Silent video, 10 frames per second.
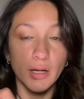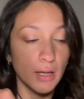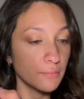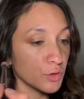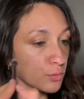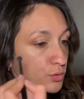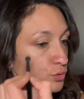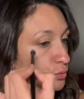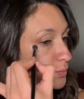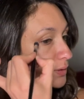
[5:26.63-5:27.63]
And I'm going
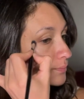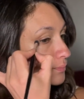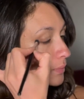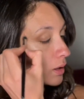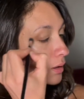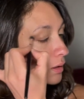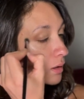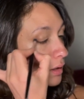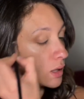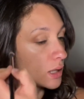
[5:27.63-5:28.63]
to be
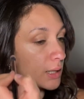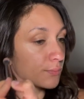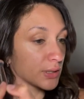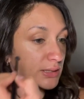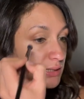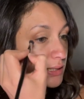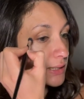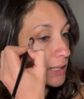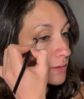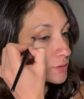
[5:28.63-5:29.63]
blending it
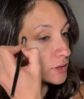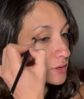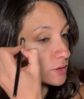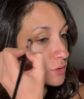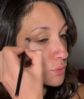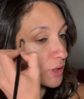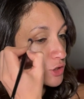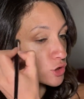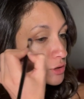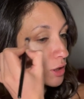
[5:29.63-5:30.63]
out in the
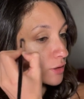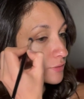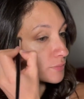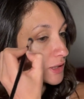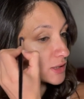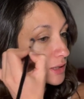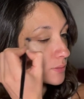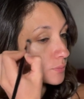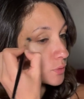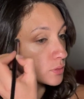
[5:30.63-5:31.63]
direction of my
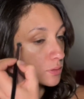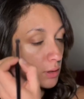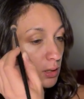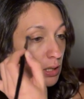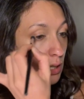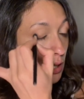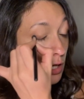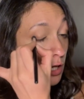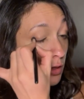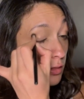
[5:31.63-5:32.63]
temple,
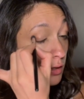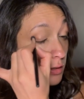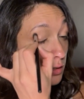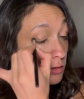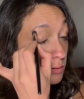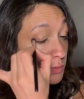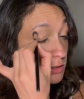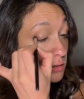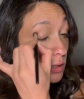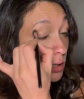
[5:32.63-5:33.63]
and then a little
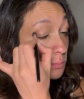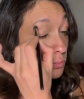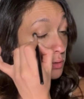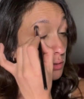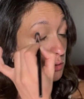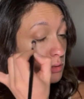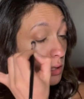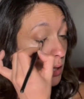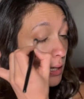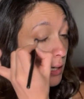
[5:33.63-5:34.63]
bit upwards
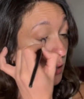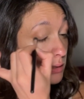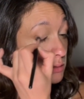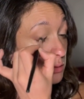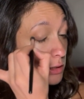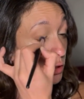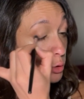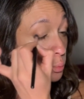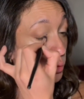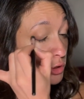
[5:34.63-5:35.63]
and
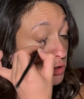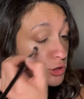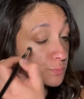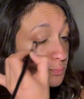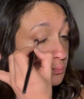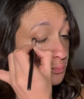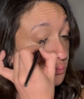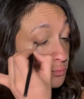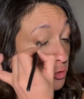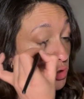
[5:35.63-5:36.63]
inwards
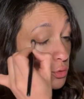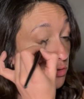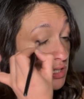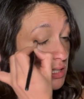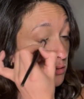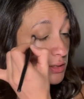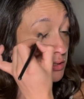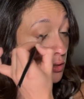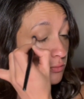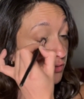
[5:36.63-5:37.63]
to the center
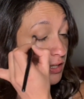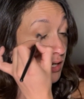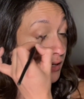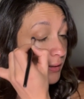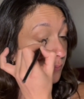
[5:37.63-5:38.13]
of the eye,